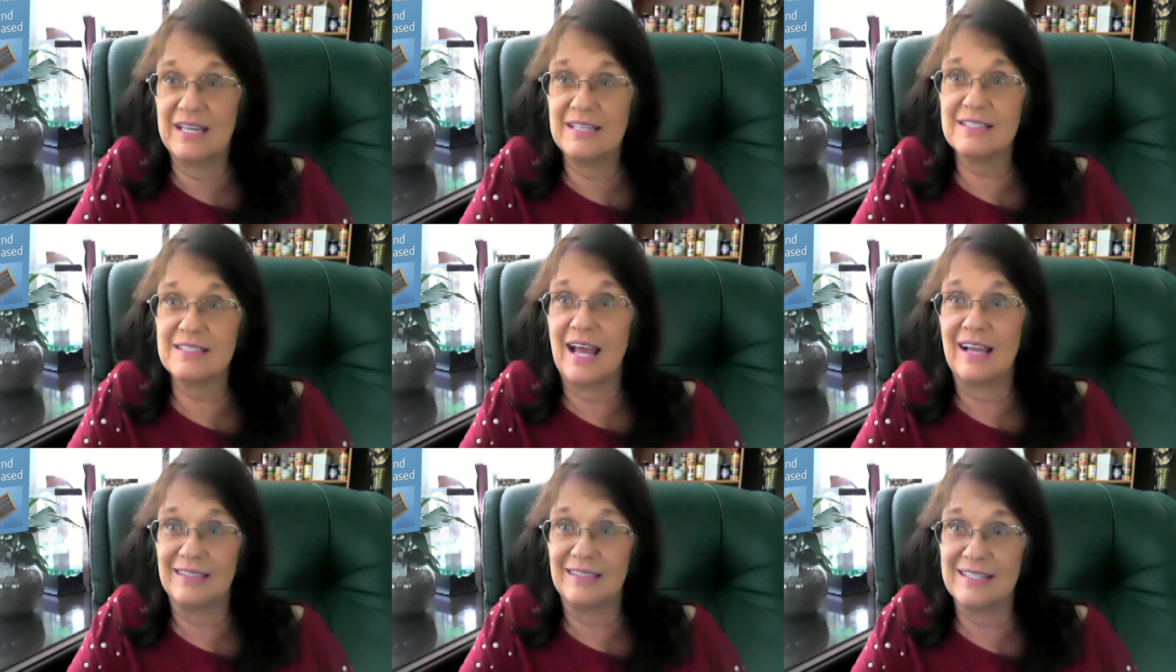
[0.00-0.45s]

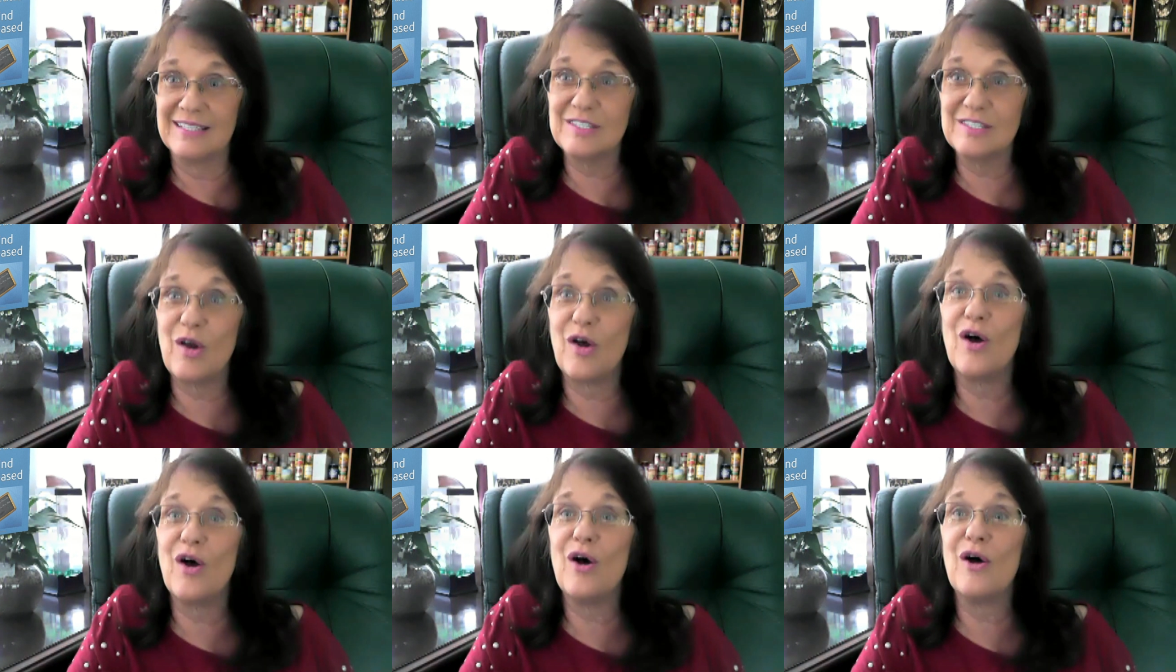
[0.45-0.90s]
He's like
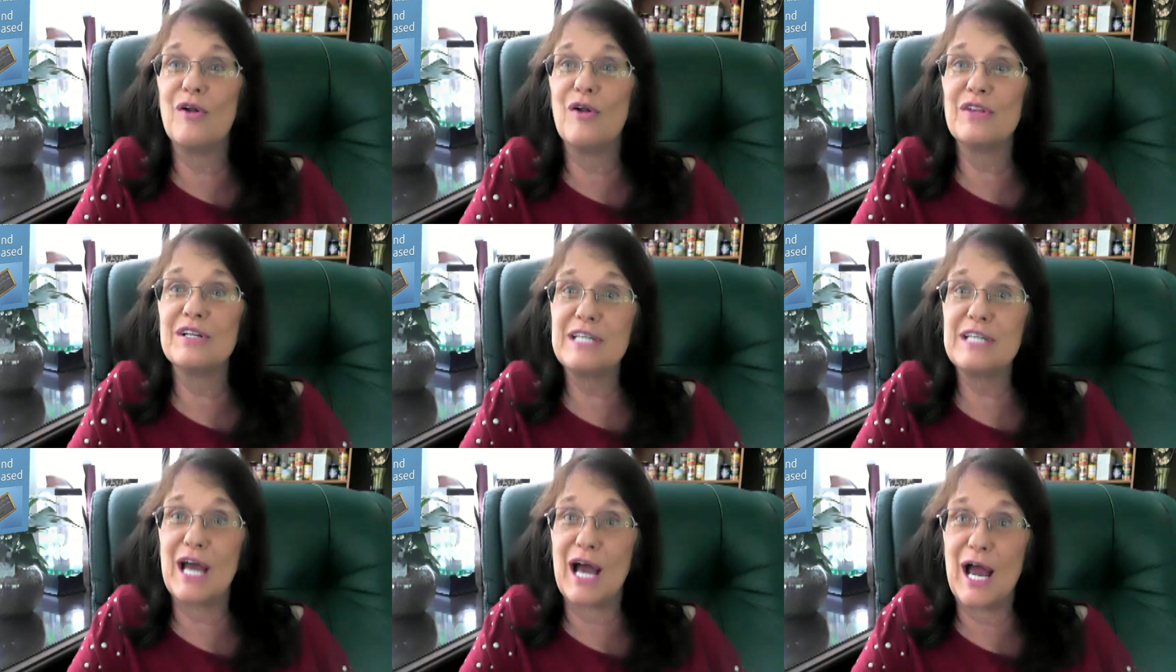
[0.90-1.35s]
this all
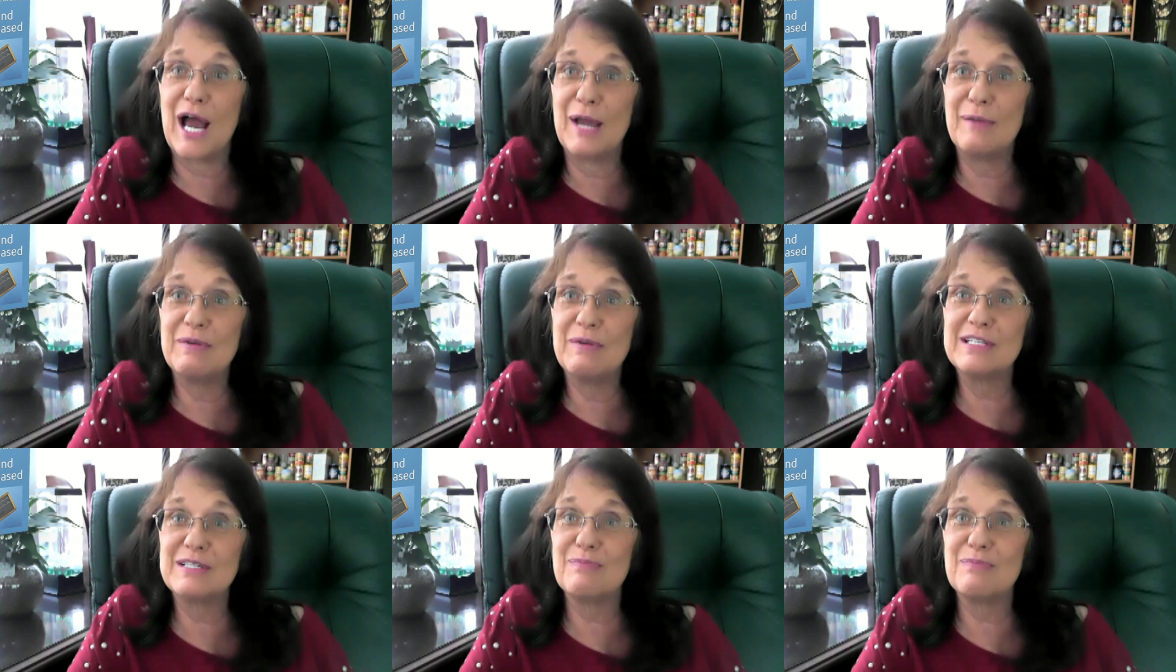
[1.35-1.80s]
the
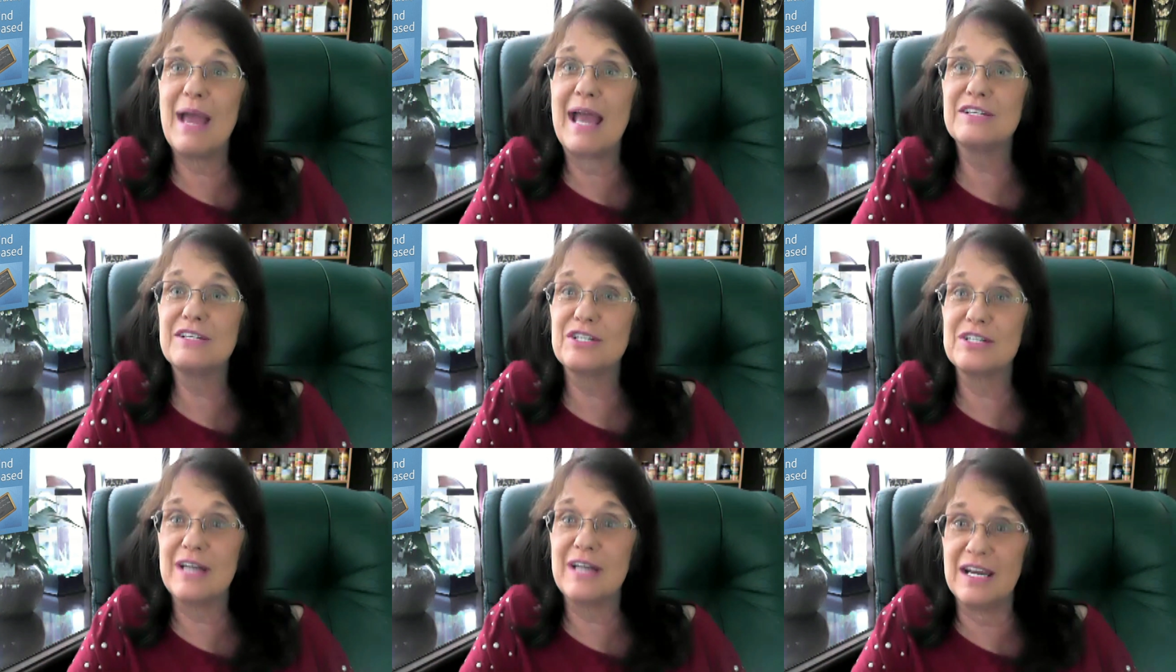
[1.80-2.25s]
time. His
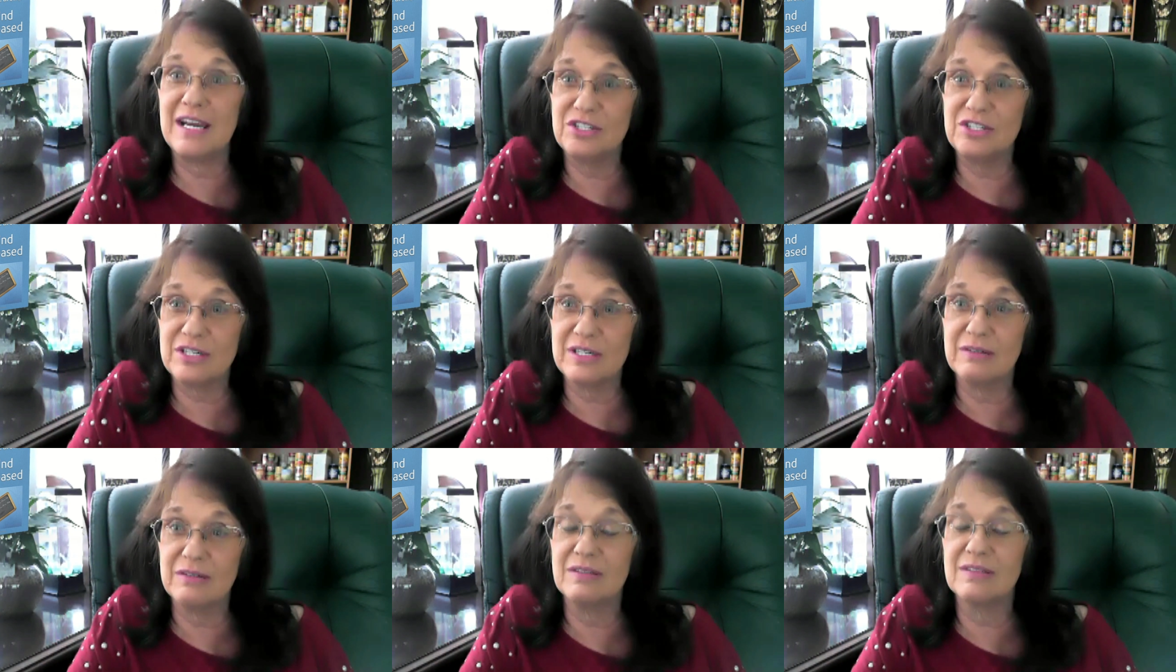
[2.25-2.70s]

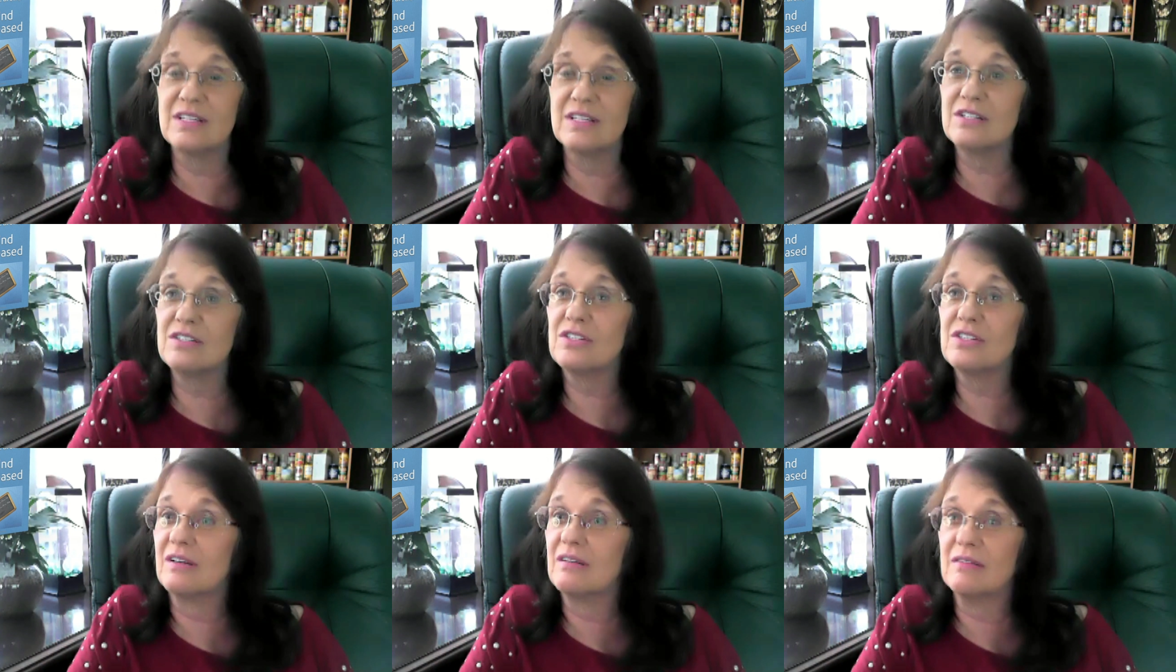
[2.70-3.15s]
imagination
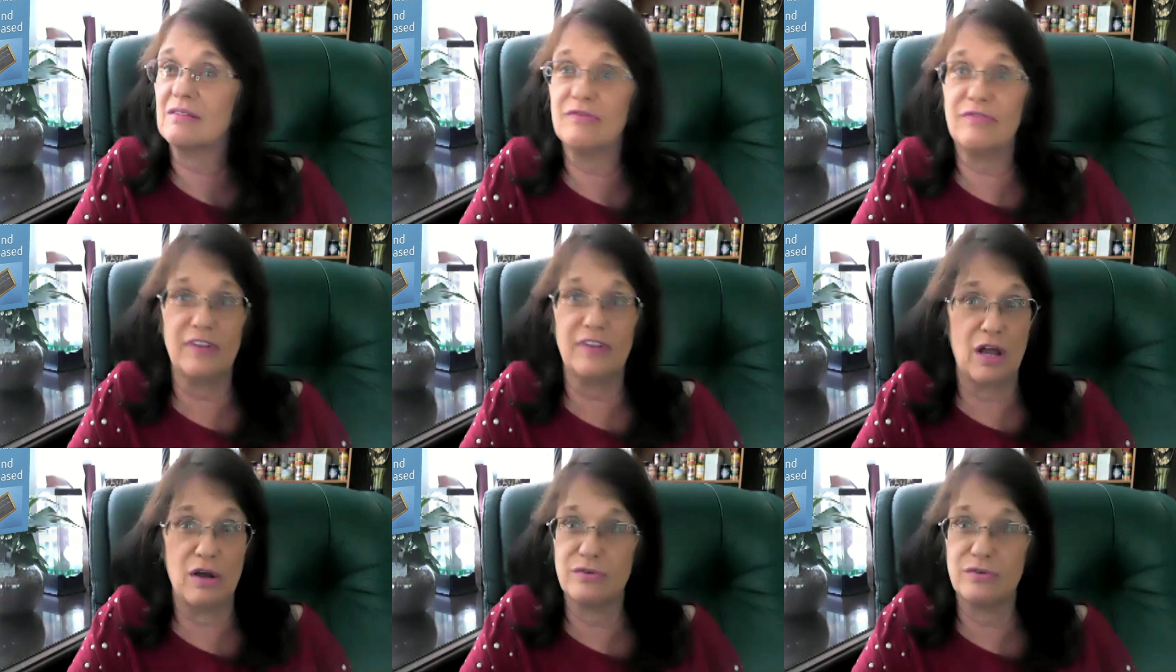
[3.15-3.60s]
just
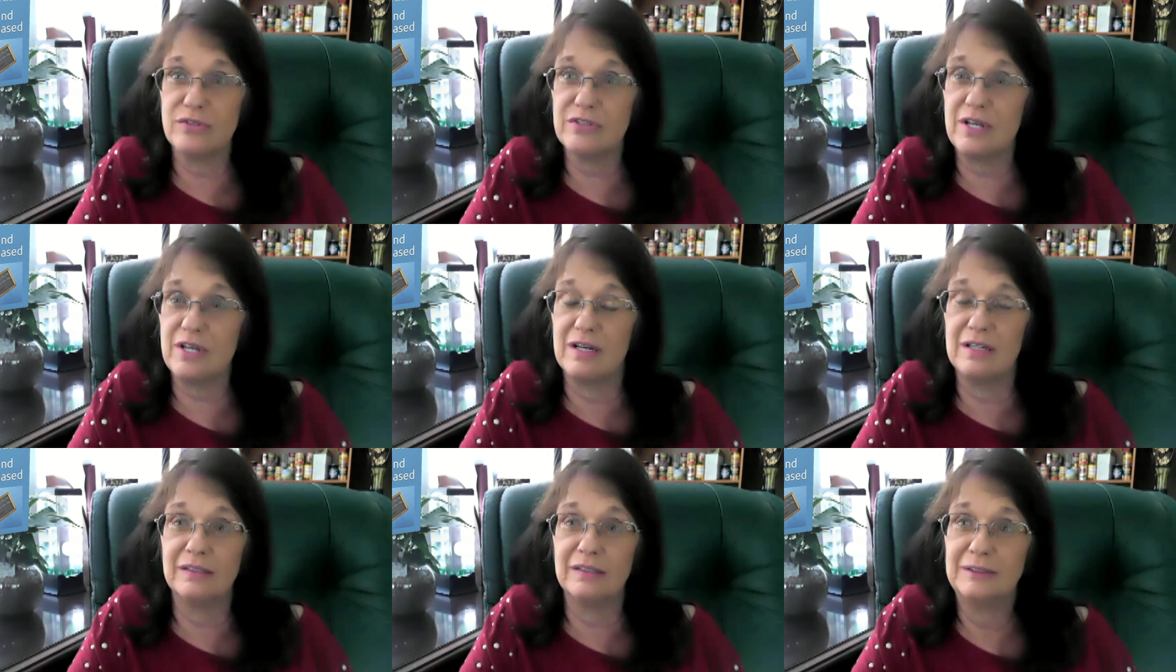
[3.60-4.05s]
flows,
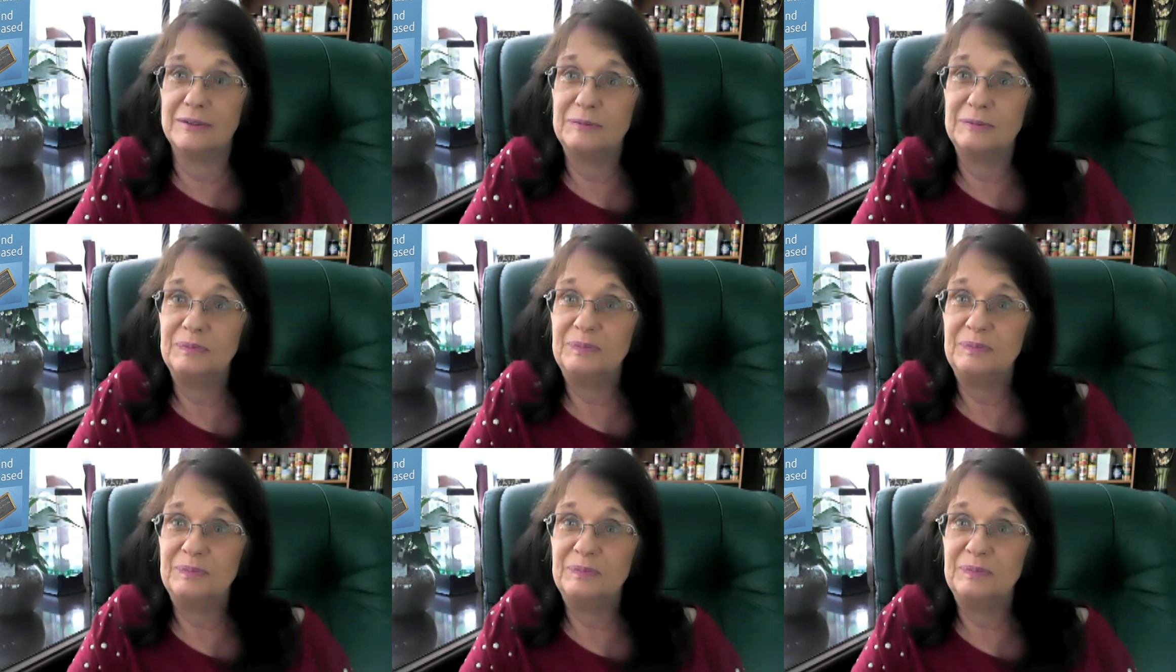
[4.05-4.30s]
huh?